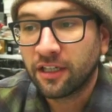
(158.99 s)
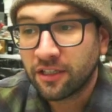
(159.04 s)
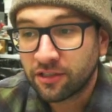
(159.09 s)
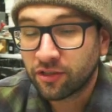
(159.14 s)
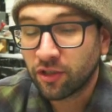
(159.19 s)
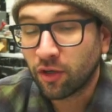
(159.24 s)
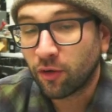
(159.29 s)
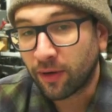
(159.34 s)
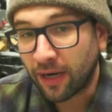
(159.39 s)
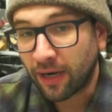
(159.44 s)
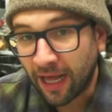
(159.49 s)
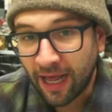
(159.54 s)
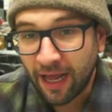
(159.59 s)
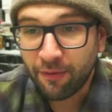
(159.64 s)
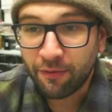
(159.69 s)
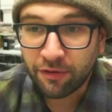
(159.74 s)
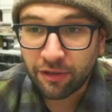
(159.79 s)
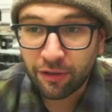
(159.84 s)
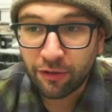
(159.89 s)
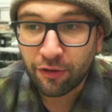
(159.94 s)
So what I
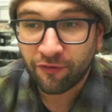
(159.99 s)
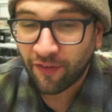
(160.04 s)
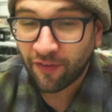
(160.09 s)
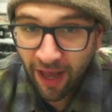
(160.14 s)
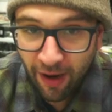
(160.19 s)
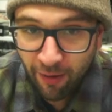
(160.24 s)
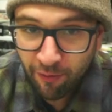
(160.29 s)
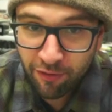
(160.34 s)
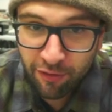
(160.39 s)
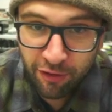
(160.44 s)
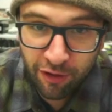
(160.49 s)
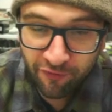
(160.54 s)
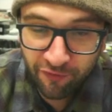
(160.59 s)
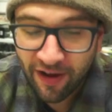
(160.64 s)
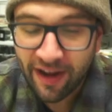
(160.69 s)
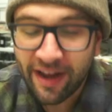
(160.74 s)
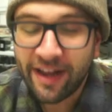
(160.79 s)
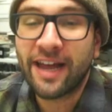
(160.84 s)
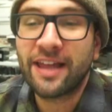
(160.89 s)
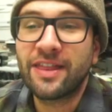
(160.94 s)
would do if I were you, if
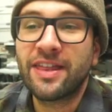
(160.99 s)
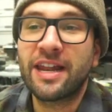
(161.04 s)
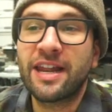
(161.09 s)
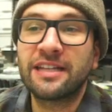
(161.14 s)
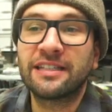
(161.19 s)
I had that,